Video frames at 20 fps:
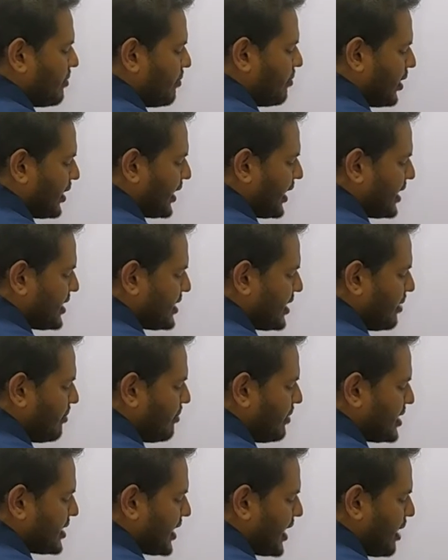Potassium
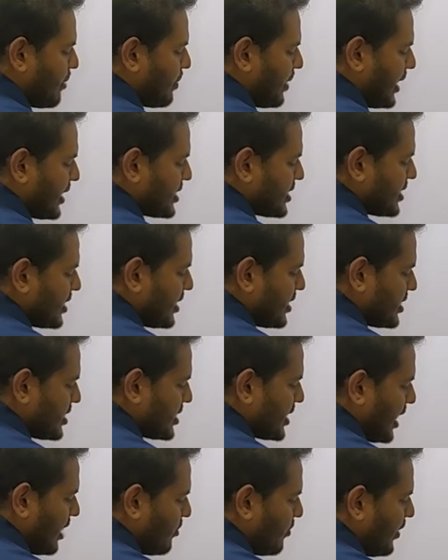is K+.
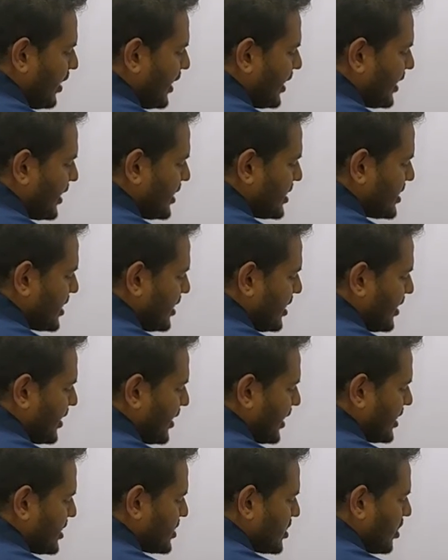Sulfate is
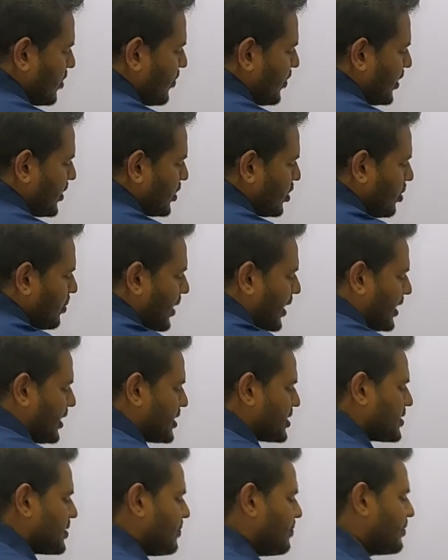SO4
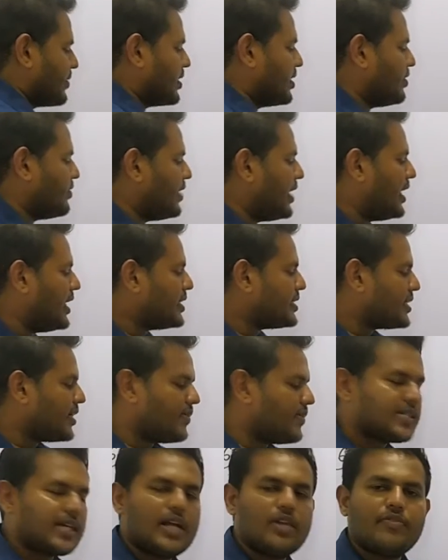2-. The valency
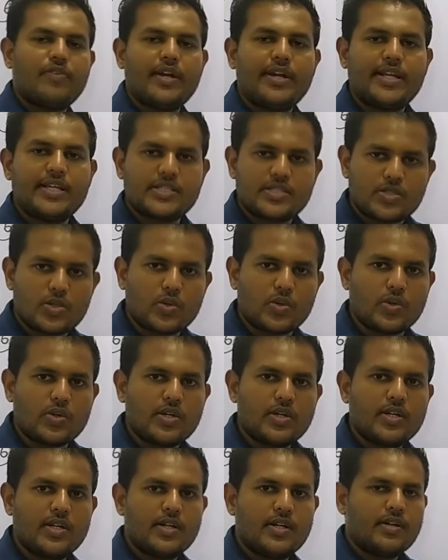of sulfate is 2.
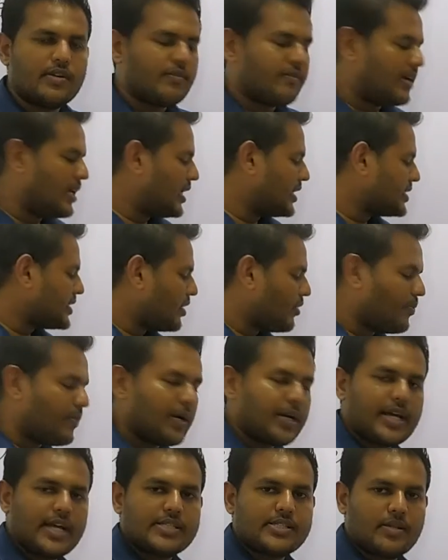Valency of
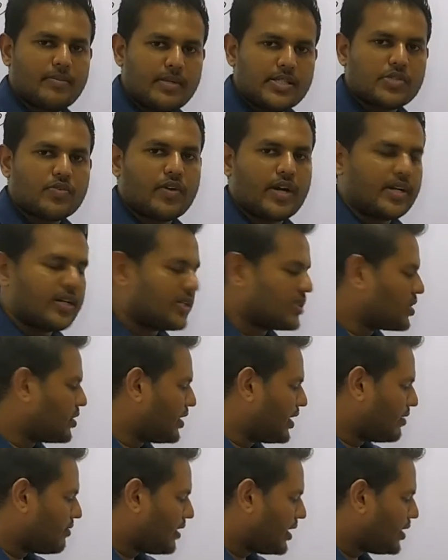potassium is 1. So
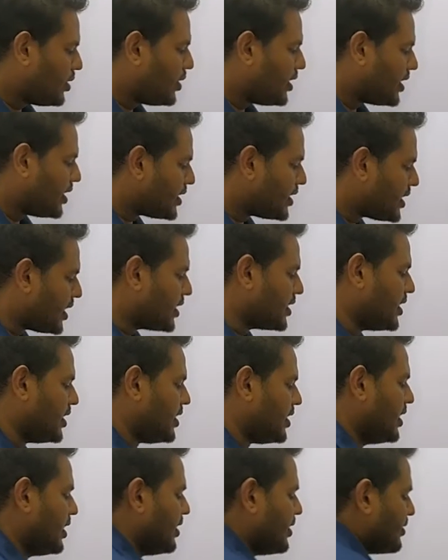then when you interchange
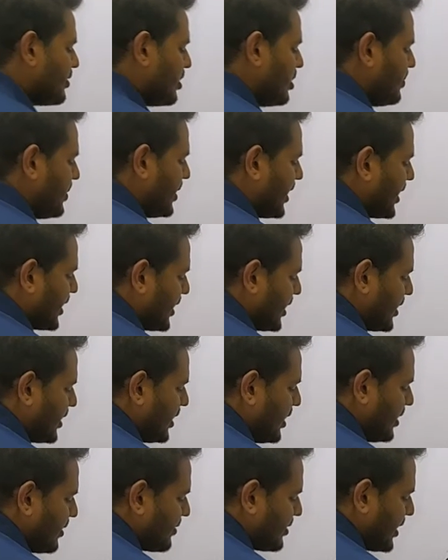it, you will be
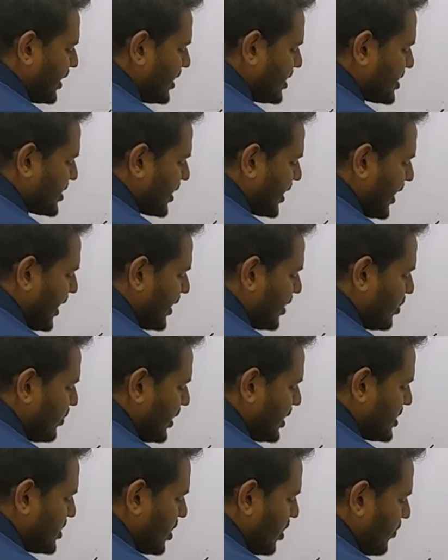getting that is
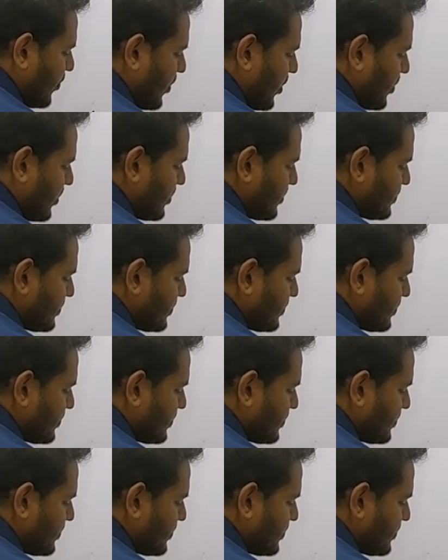K2SO4.